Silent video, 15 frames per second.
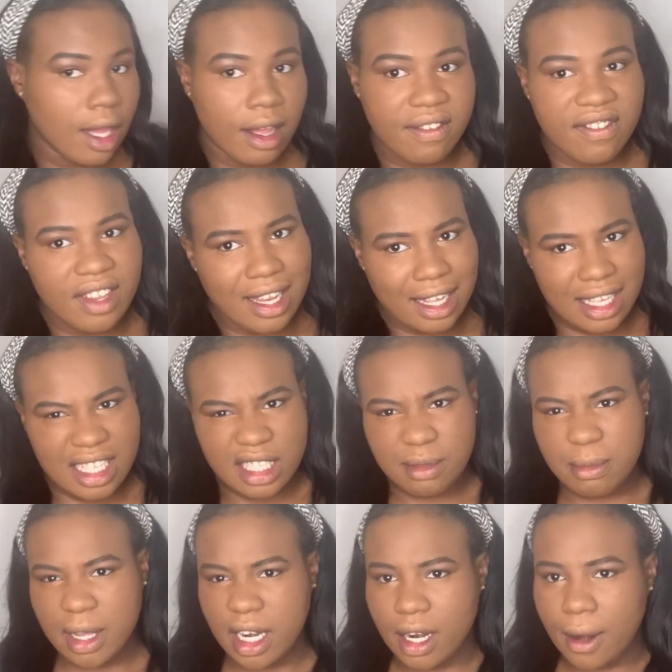I feel like it's
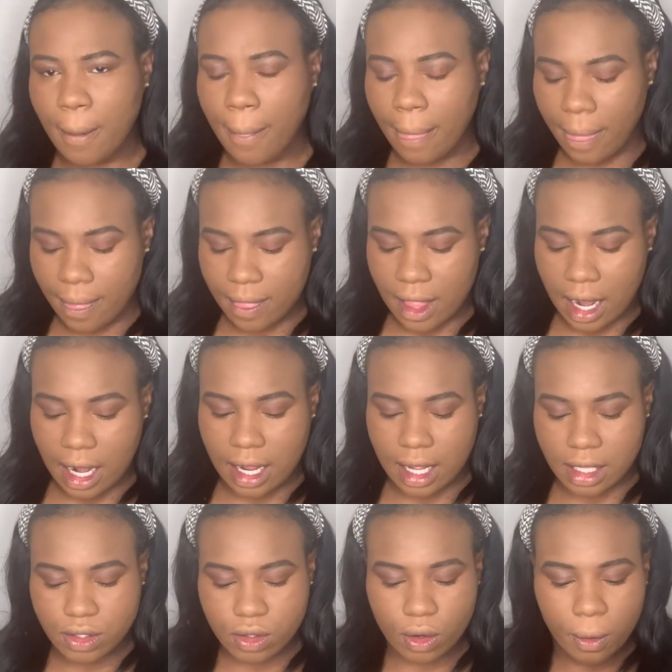better that I
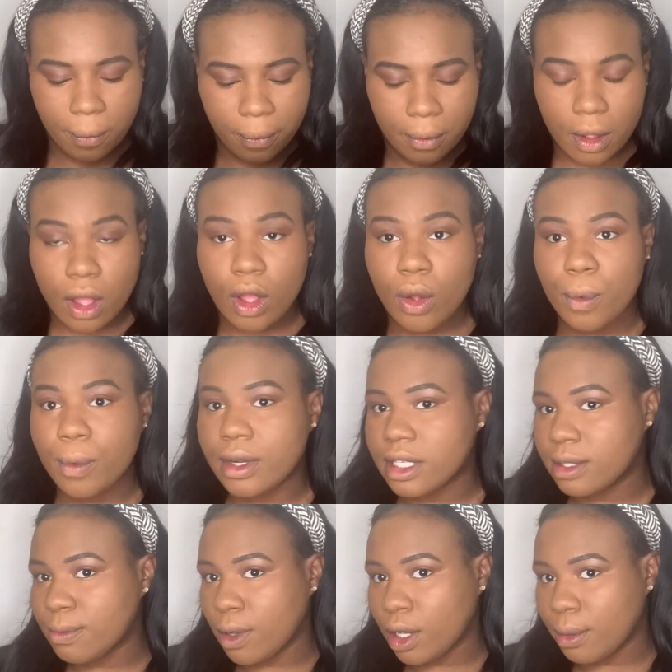contour with a
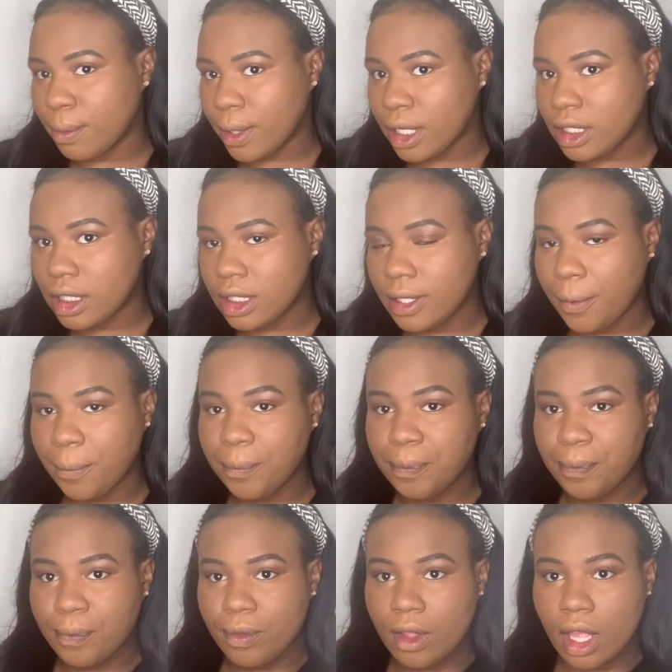smaller brush.
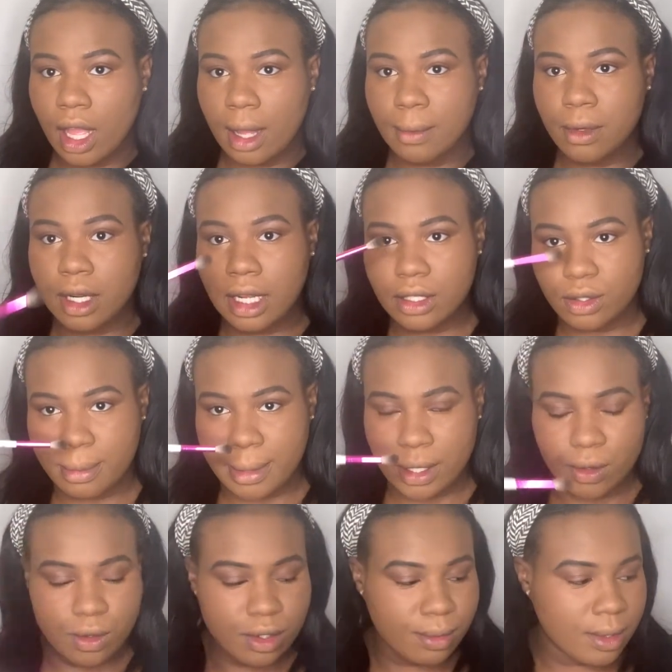I'm going to contour my
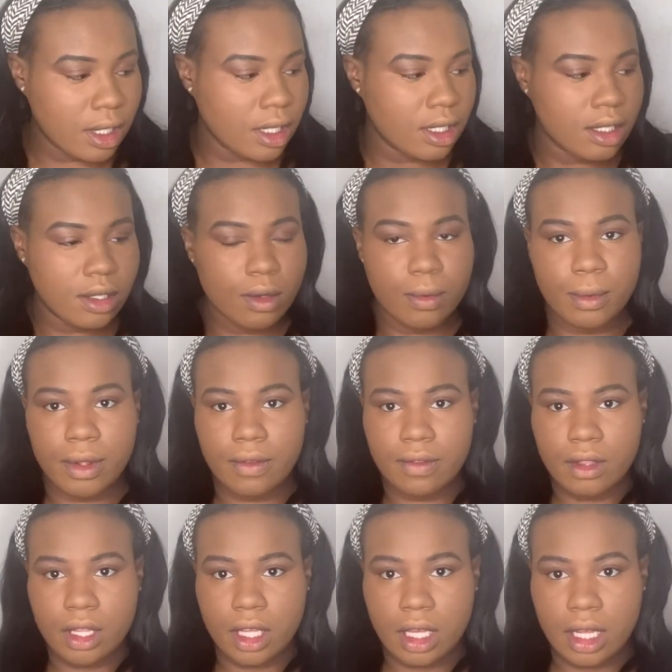nose with this, with
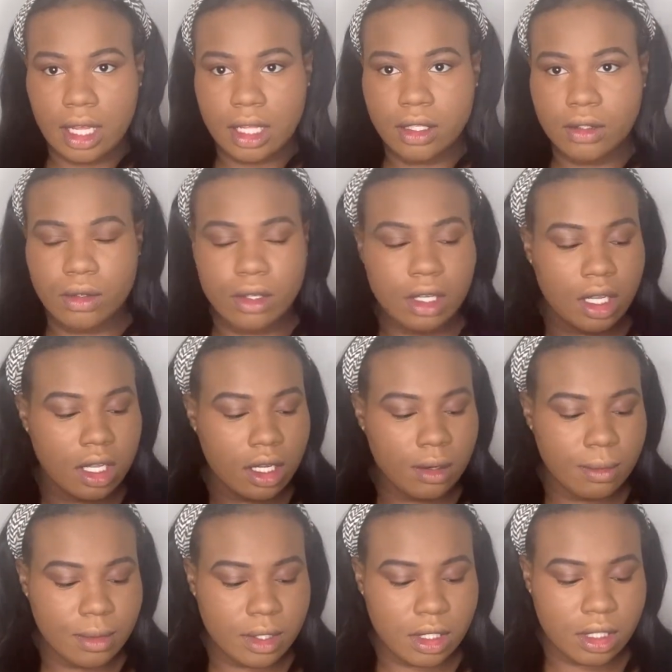the contour color,
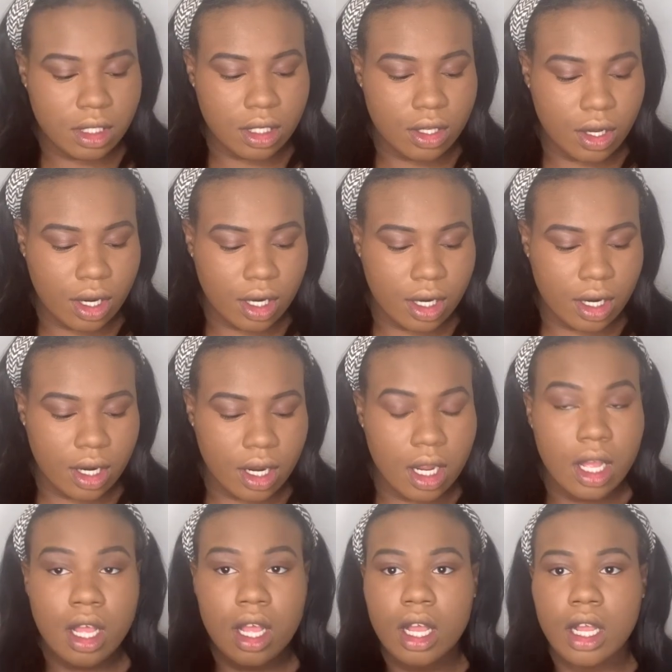which is a darker
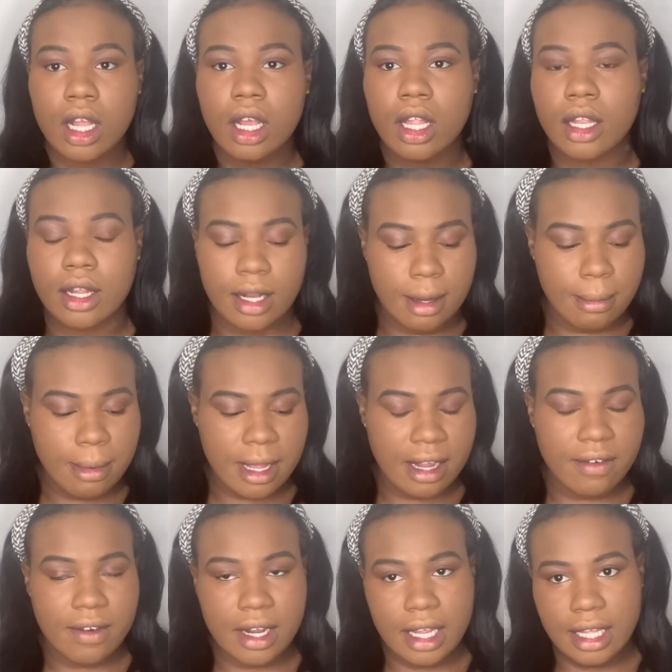color in a Black
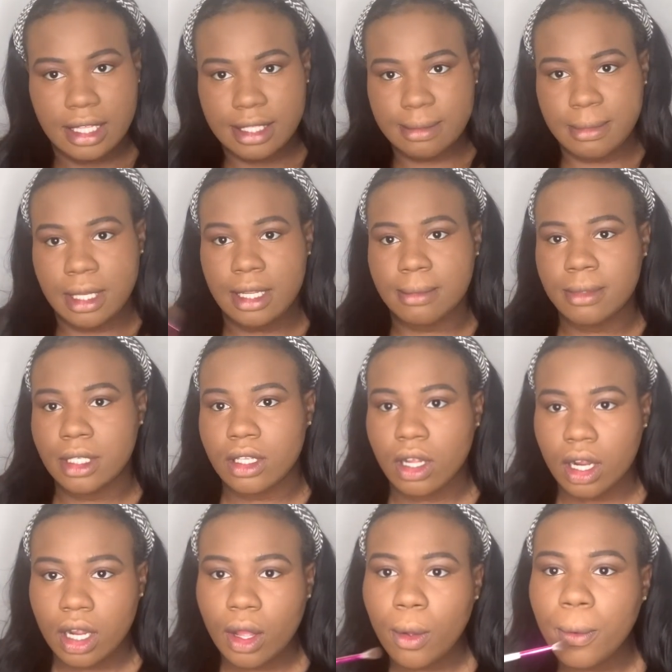Radiance medium to
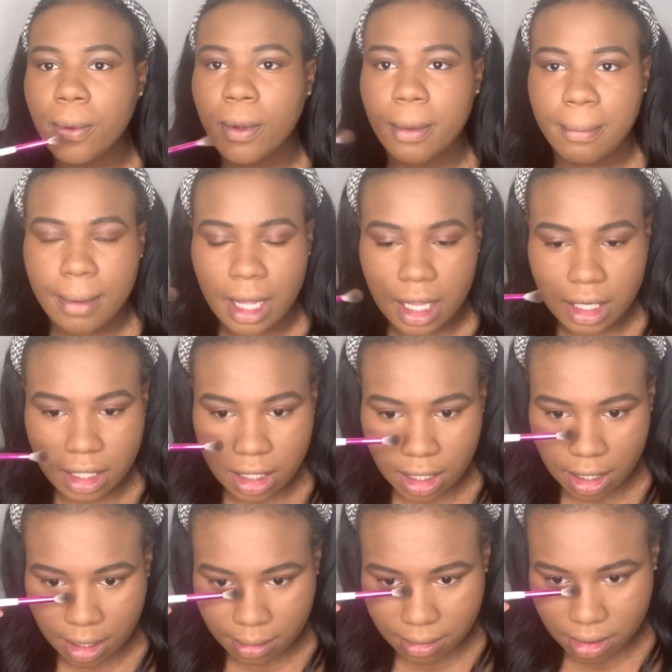dark palette.
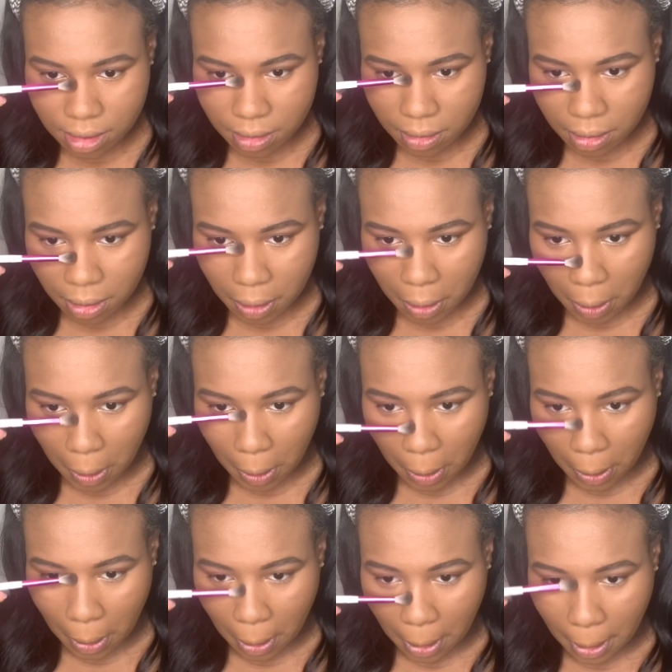And I'm just going
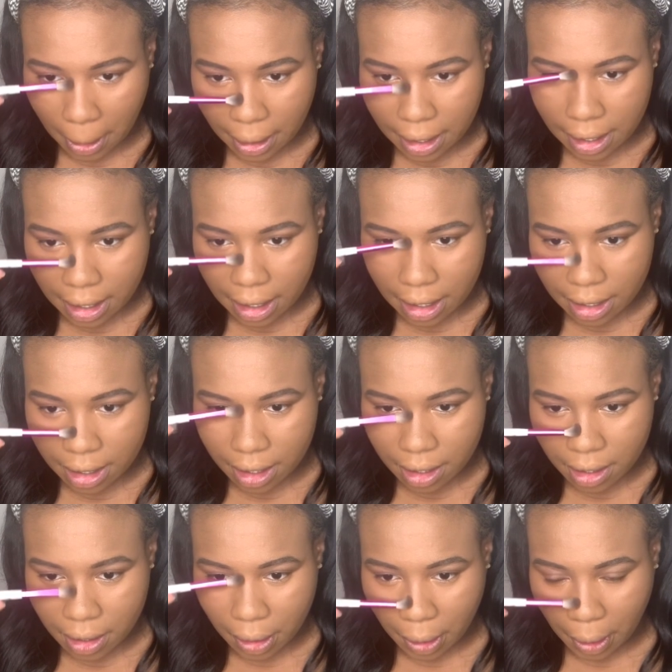to lightly
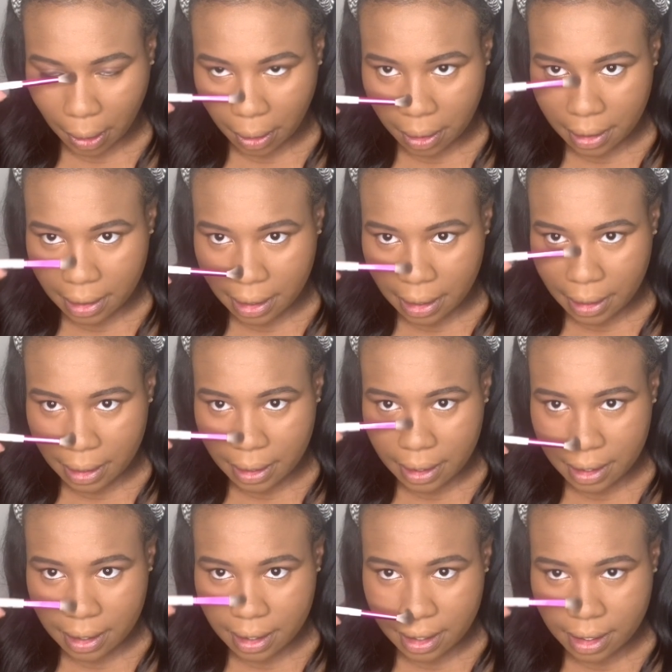
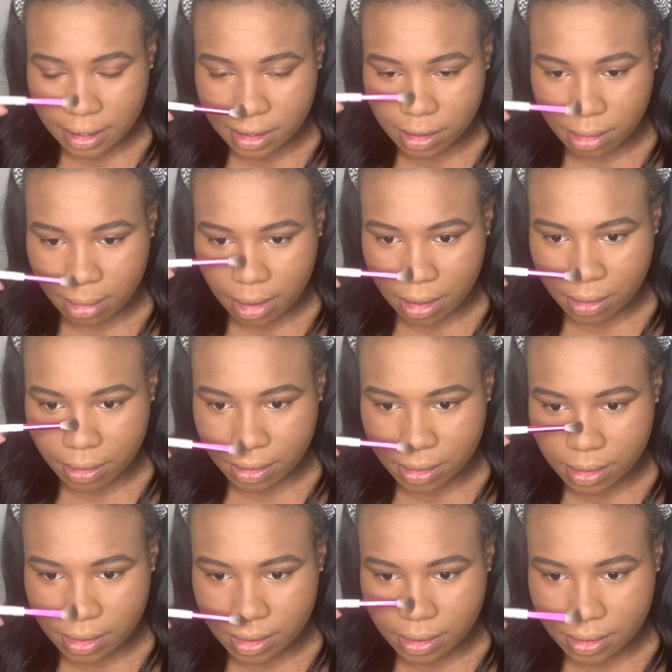contour my
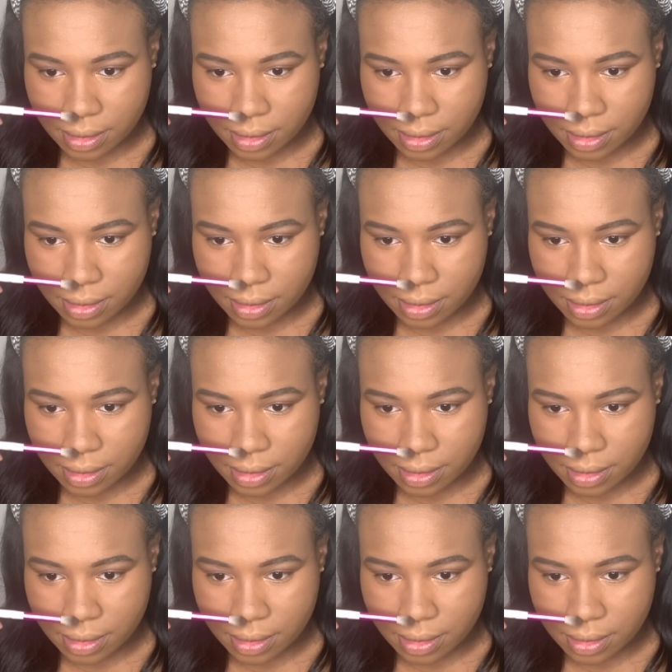nose.